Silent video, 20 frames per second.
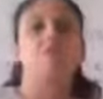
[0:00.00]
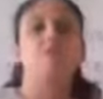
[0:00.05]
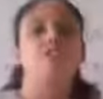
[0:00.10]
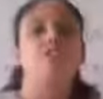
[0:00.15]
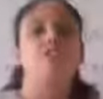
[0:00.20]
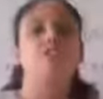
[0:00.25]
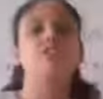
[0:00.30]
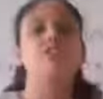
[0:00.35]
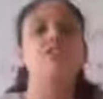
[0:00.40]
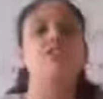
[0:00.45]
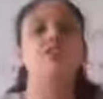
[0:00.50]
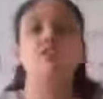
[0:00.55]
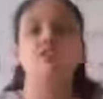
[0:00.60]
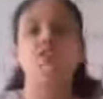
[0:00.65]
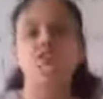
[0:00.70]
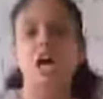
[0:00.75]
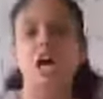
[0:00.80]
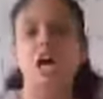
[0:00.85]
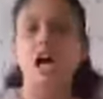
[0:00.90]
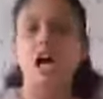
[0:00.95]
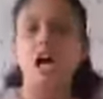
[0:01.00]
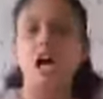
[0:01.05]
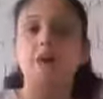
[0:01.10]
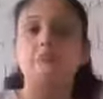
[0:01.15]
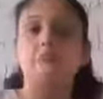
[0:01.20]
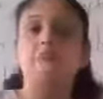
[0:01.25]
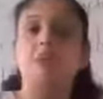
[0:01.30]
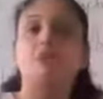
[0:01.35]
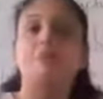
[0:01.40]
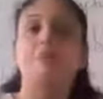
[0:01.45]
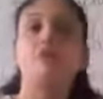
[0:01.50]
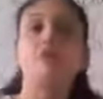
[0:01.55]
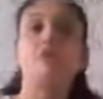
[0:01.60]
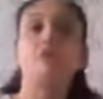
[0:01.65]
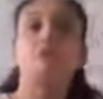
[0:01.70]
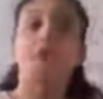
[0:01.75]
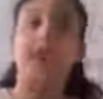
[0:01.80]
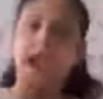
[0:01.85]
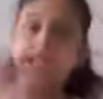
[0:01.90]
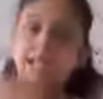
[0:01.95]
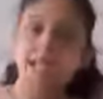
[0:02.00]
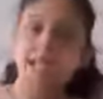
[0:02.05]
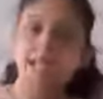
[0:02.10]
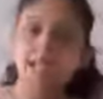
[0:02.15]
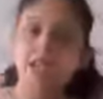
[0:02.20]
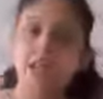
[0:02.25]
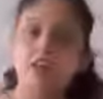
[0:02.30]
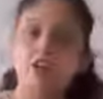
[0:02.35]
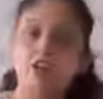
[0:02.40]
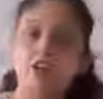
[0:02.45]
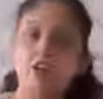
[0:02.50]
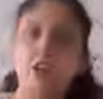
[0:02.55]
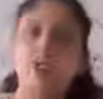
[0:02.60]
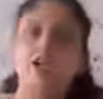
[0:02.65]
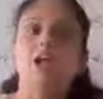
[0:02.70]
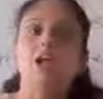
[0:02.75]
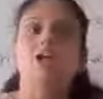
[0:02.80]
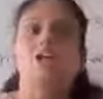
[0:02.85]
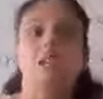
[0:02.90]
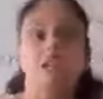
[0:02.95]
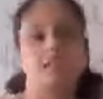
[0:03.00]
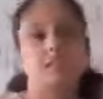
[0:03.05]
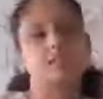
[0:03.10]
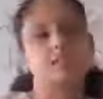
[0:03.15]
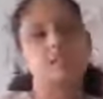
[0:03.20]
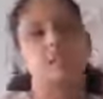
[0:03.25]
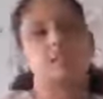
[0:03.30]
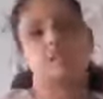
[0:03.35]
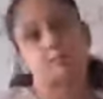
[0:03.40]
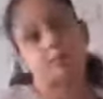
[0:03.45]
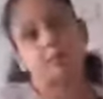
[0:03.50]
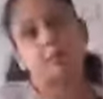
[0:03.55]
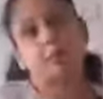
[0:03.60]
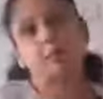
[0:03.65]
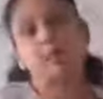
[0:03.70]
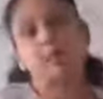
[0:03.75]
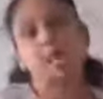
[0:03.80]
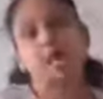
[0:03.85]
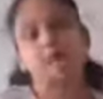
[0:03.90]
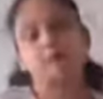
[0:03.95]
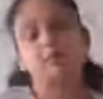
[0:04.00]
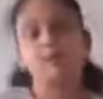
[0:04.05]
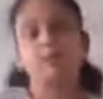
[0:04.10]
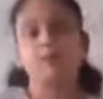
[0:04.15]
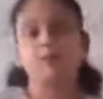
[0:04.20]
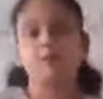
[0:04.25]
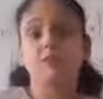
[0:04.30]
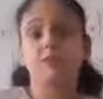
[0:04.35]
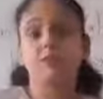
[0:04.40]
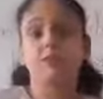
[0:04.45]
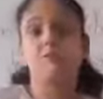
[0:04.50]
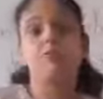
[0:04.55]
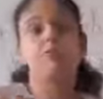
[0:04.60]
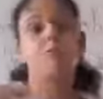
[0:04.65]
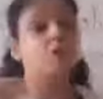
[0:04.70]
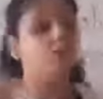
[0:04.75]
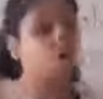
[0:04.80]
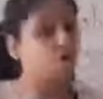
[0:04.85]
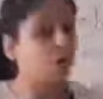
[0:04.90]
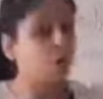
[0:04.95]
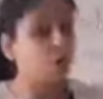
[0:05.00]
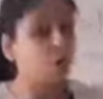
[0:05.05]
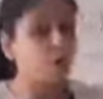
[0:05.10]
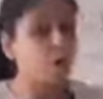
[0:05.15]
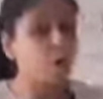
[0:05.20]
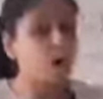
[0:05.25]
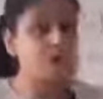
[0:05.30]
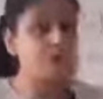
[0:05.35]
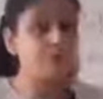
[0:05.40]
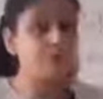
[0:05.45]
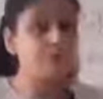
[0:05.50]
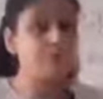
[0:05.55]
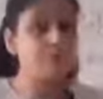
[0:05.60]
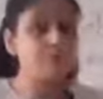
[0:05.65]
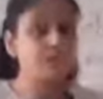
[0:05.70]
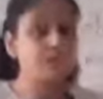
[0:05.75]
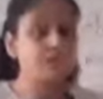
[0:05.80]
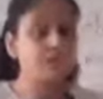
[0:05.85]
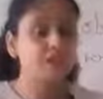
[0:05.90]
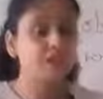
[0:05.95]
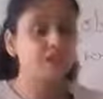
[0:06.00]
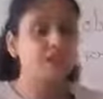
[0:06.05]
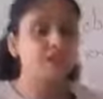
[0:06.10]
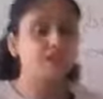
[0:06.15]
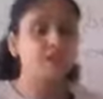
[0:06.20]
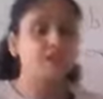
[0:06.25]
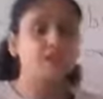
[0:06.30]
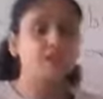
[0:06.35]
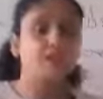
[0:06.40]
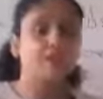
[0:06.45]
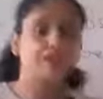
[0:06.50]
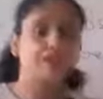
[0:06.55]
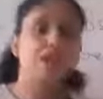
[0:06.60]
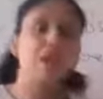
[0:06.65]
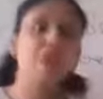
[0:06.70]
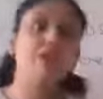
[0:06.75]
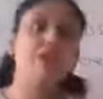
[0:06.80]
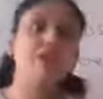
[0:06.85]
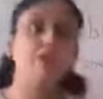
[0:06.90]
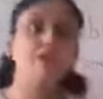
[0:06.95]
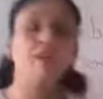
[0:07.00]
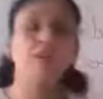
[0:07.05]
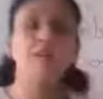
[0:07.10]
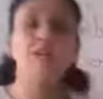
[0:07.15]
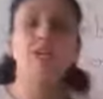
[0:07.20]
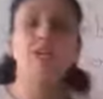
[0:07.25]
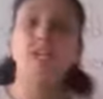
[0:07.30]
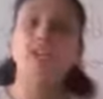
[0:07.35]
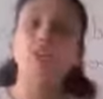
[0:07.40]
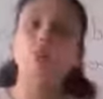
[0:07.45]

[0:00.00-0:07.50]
we need to put blanket and all. Yes, sometime it will be more cold. Maybe we